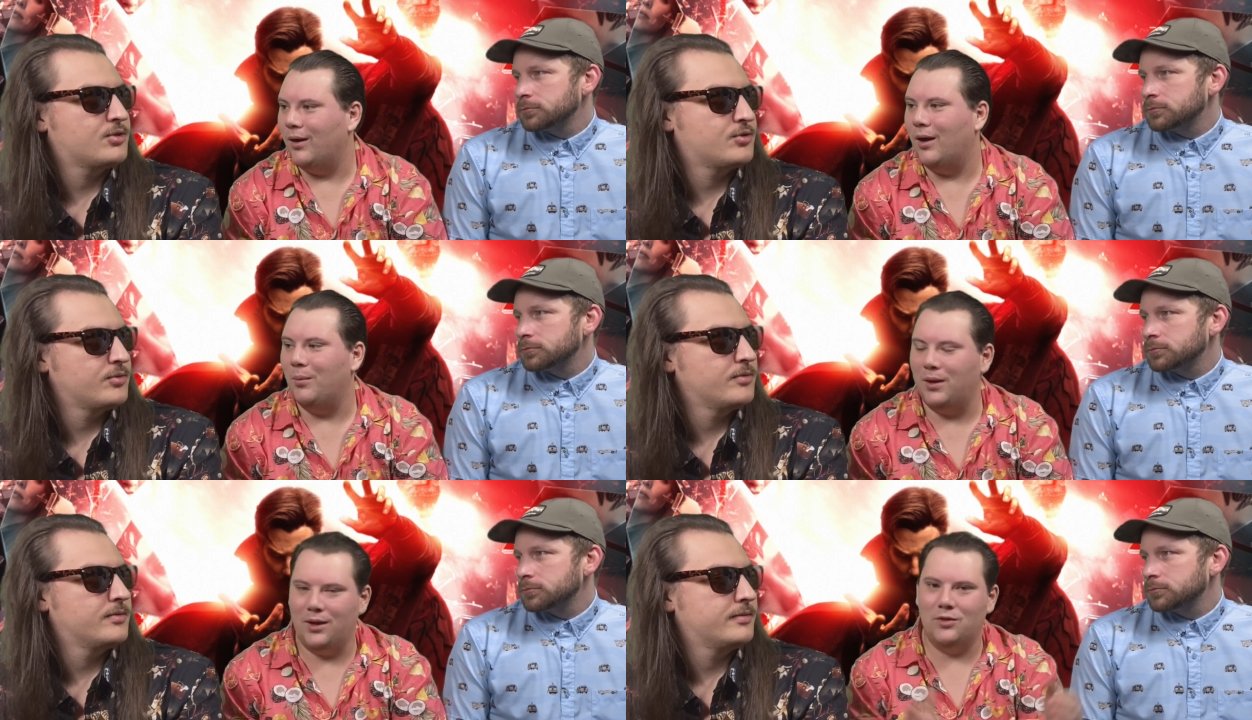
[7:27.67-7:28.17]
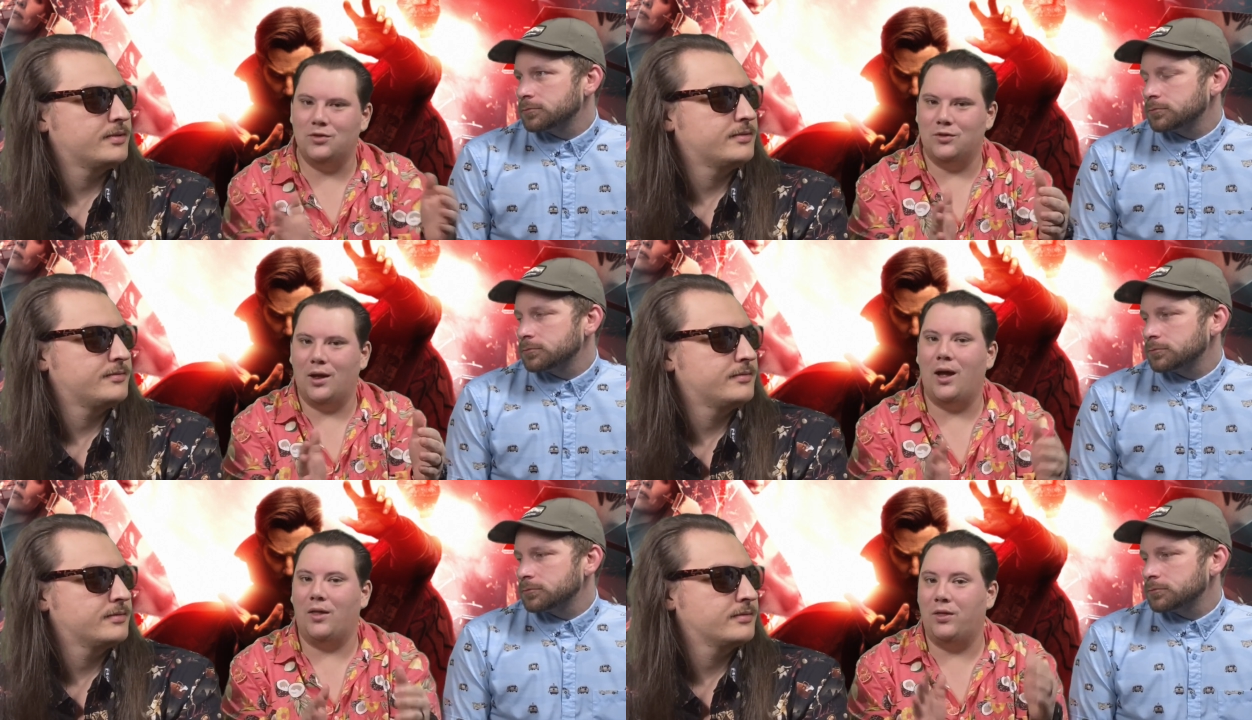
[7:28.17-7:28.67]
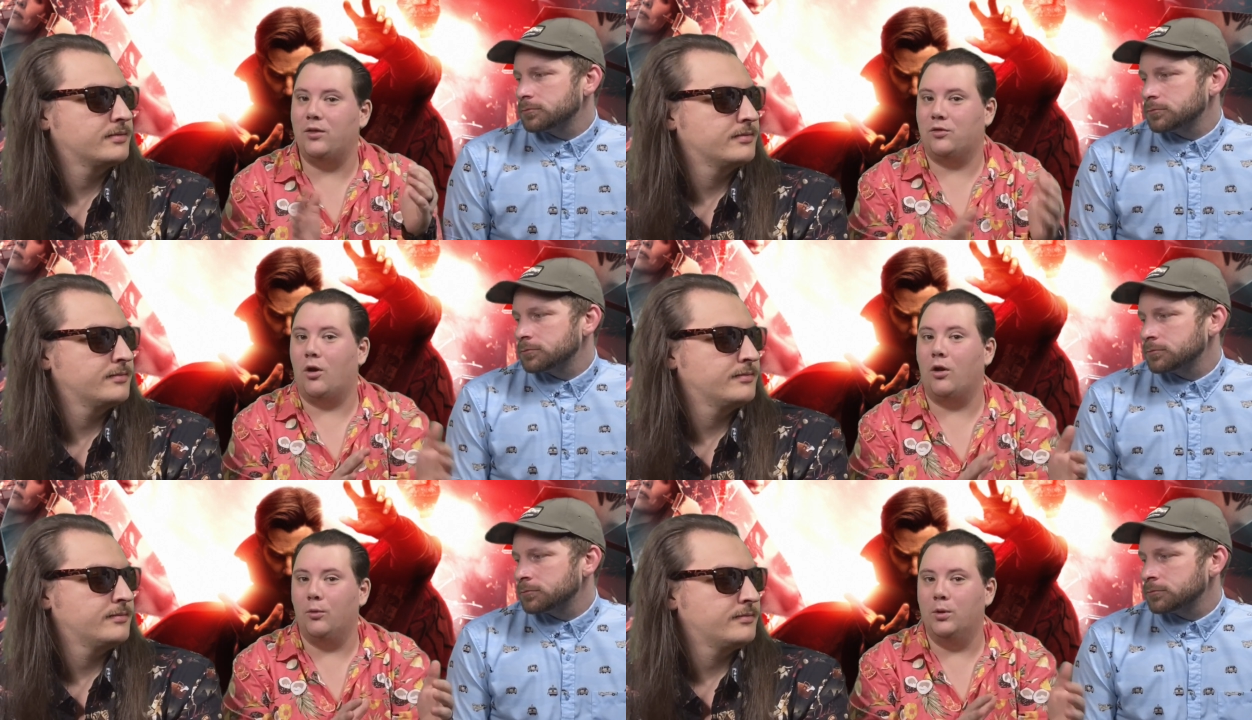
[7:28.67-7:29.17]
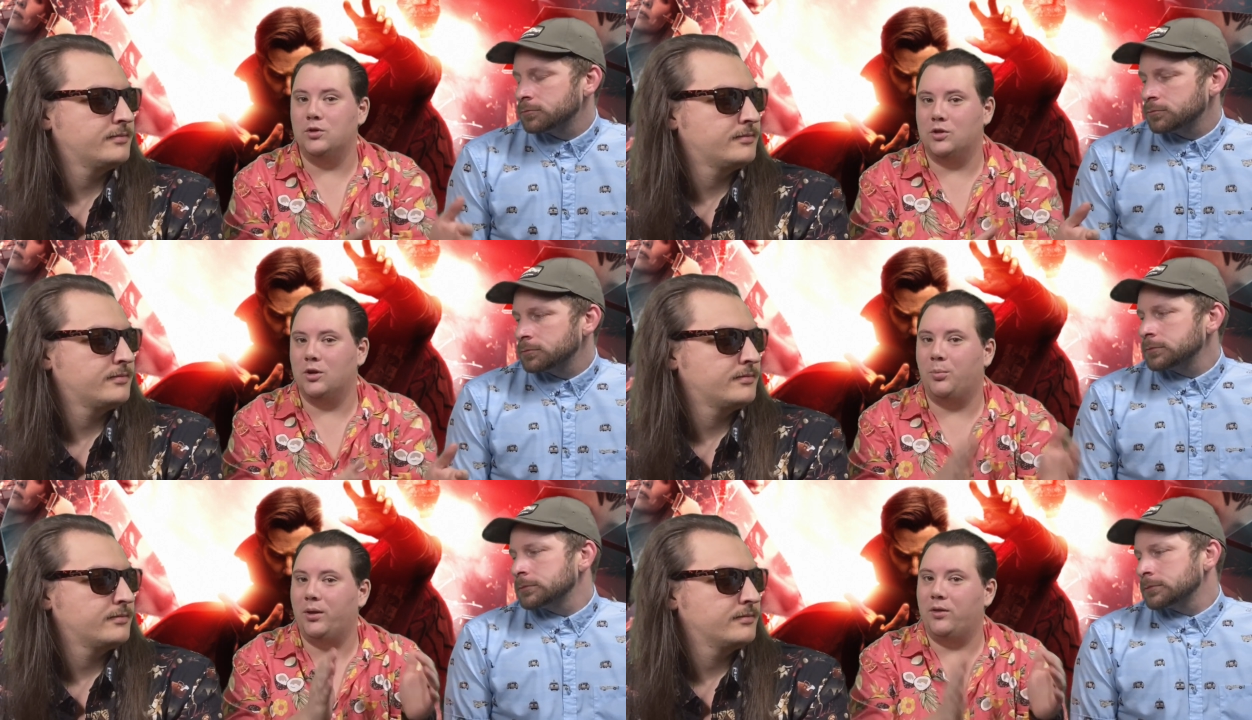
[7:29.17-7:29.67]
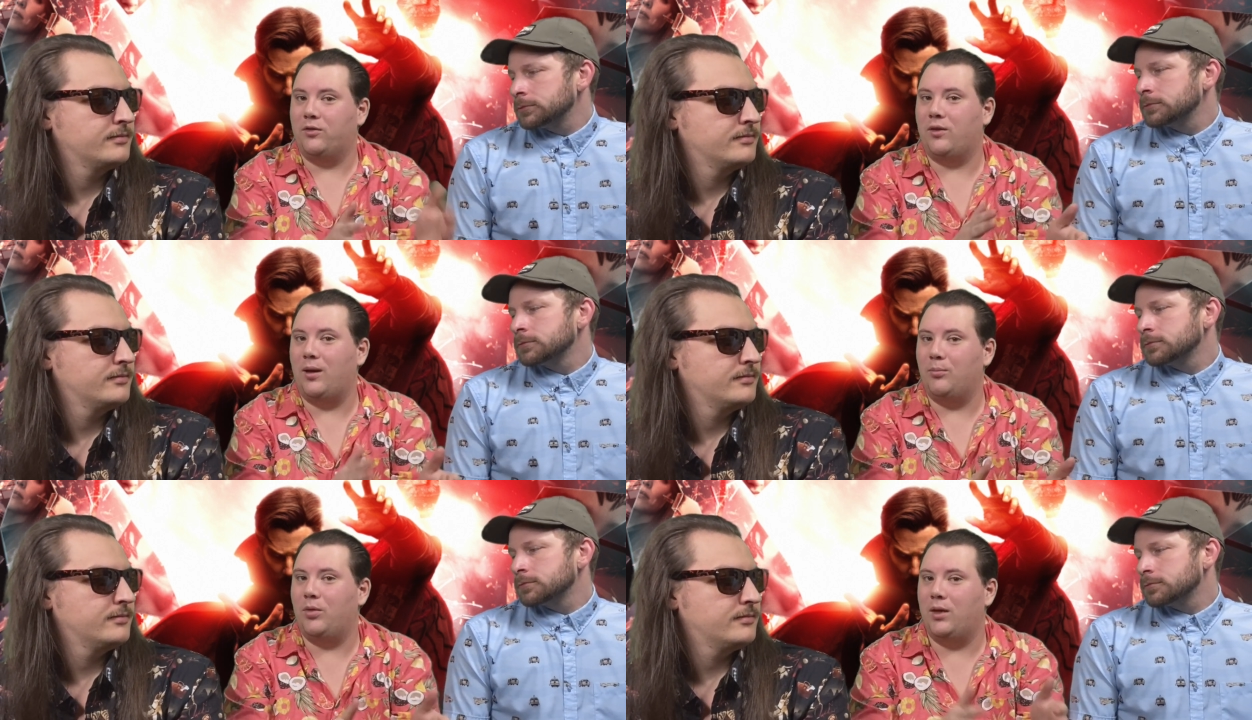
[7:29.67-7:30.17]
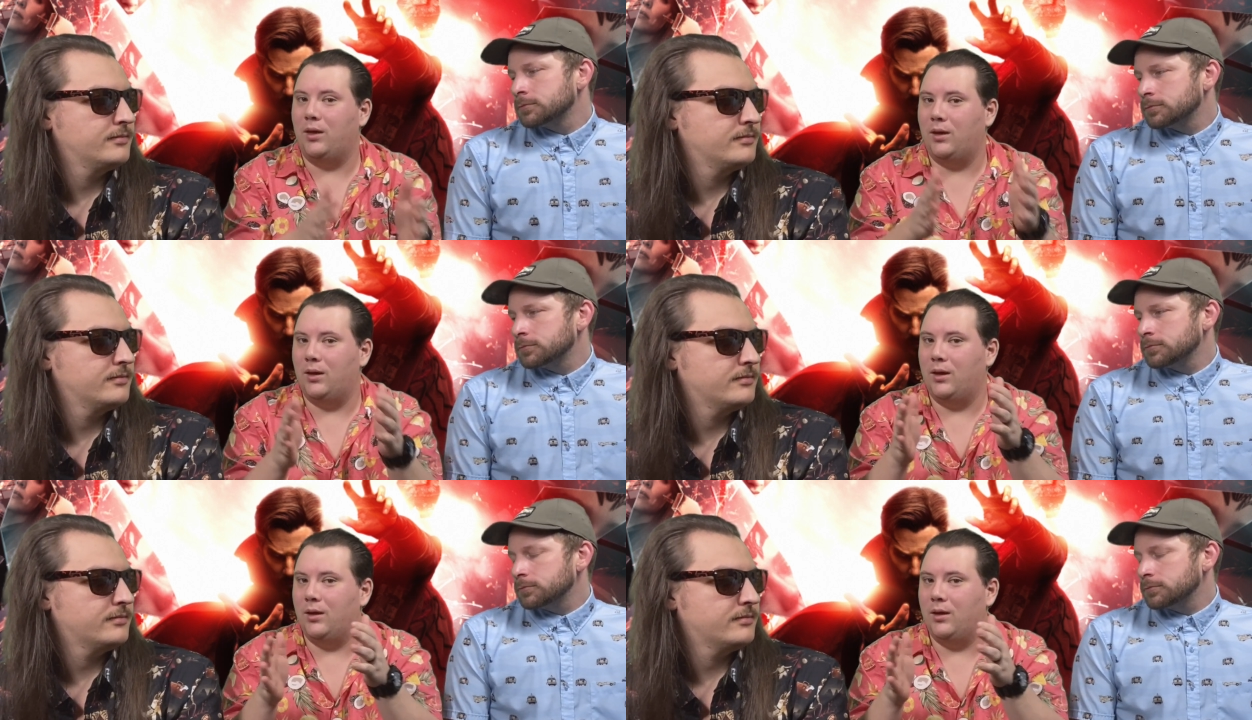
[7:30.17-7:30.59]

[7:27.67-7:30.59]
Speaker 1: I mean, he's just I think Scarlet Witch is going to play the same thing in